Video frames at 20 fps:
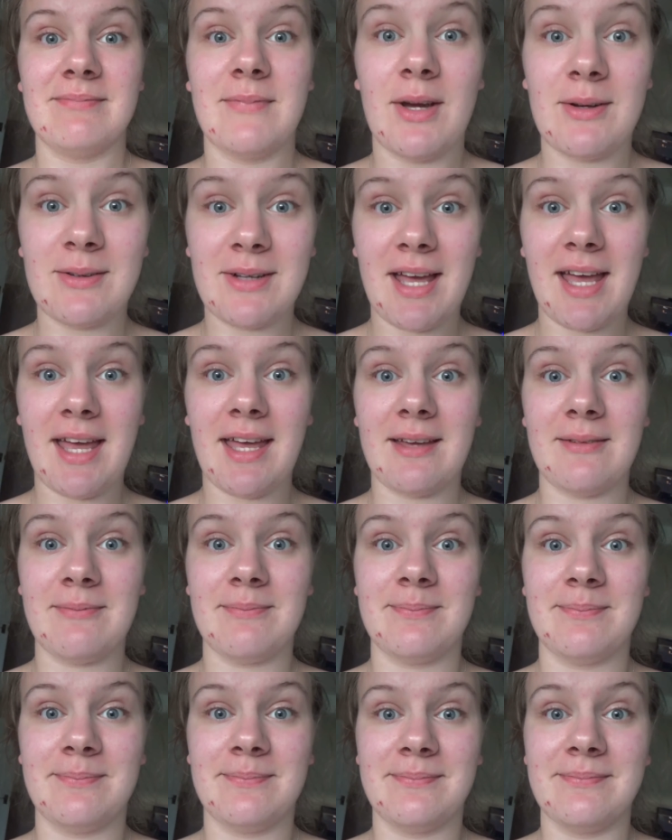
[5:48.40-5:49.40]
Okay? We
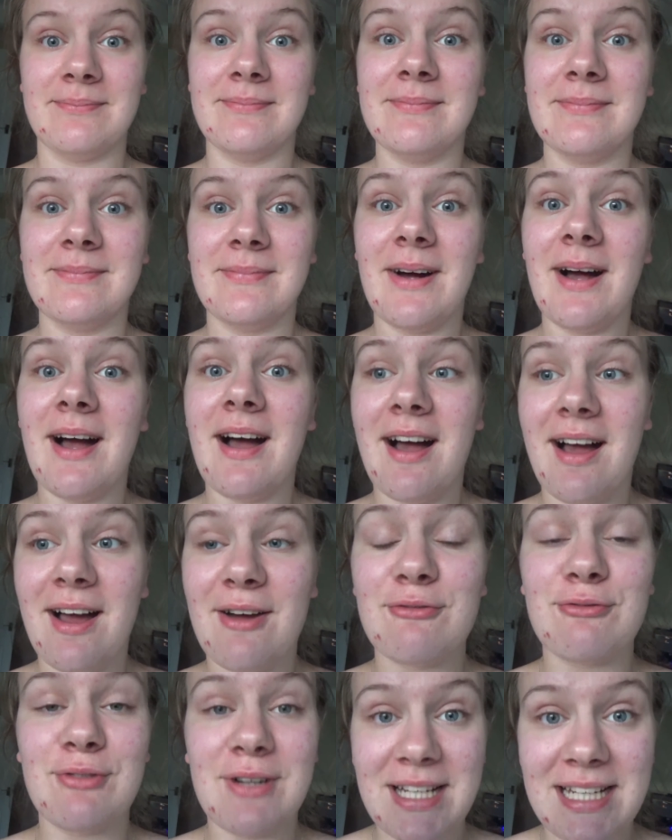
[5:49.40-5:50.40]
always have a fun time. A
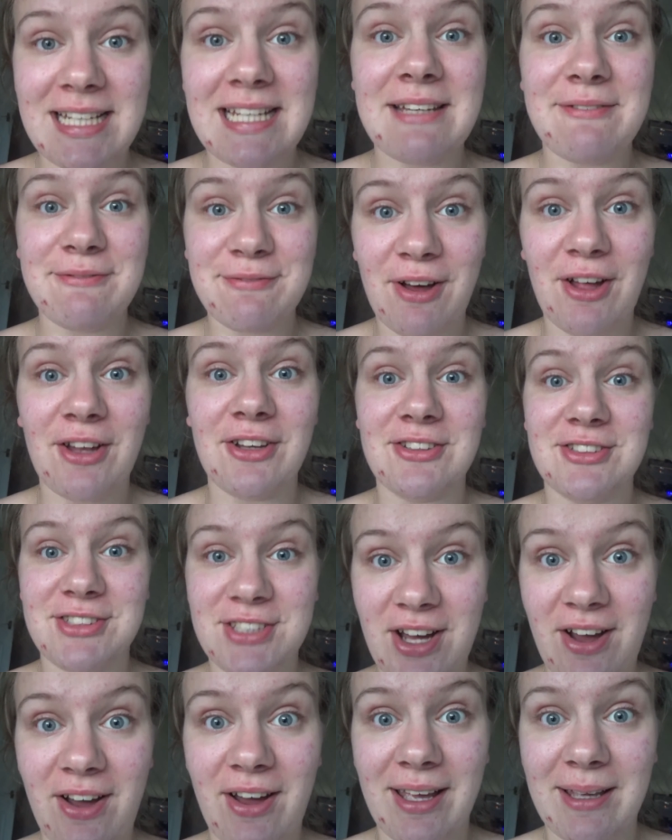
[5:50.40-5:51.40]
really fun
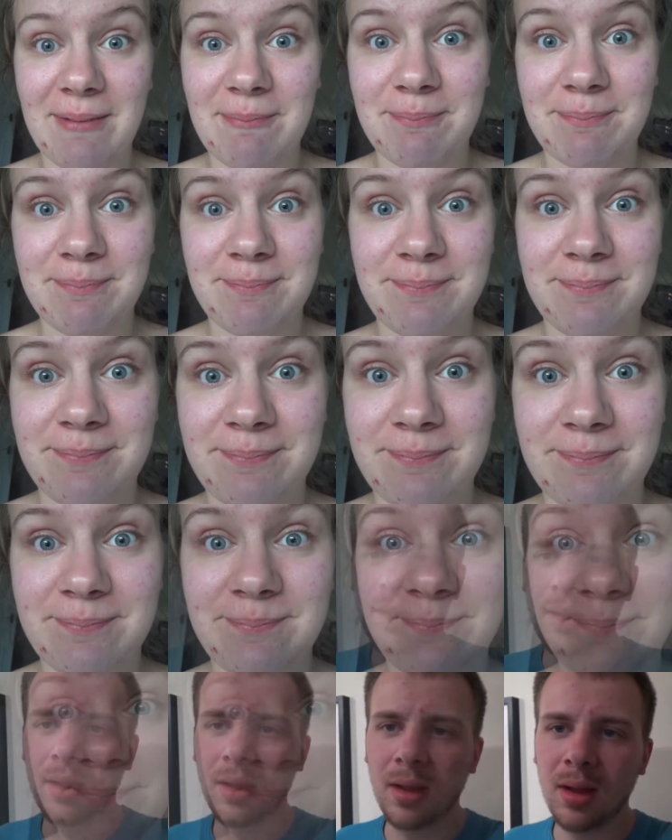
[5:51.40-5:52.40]
time.
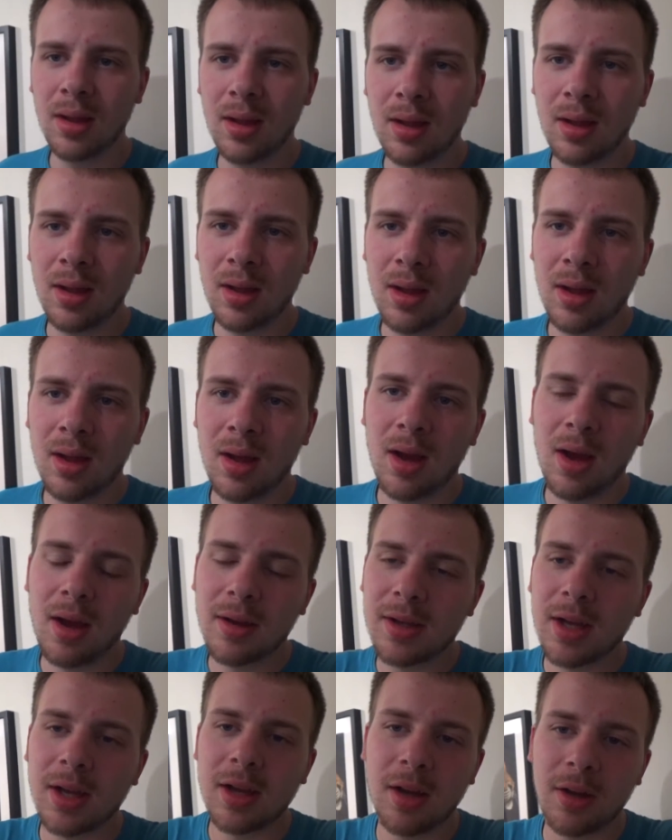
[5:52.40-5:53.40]

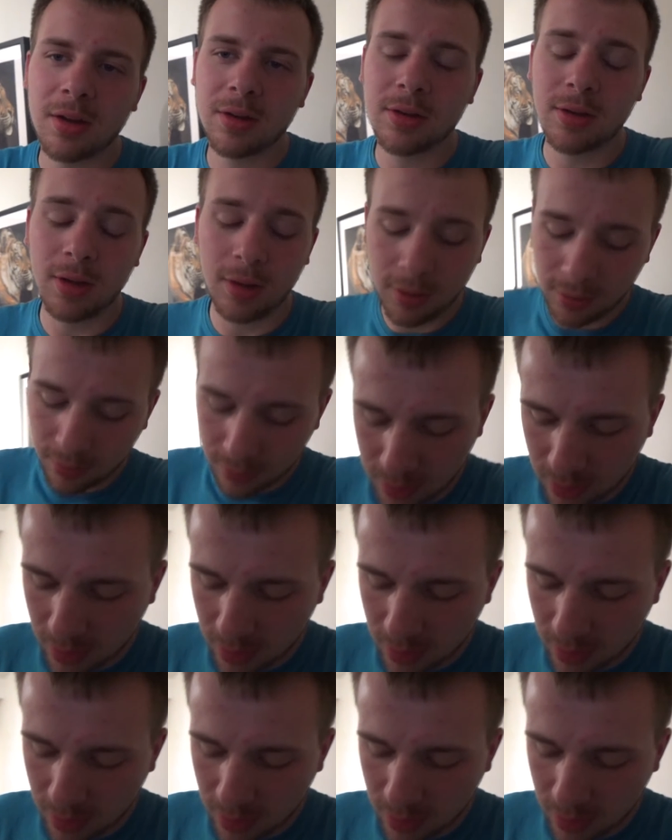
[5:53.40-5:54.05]
Okay guys, so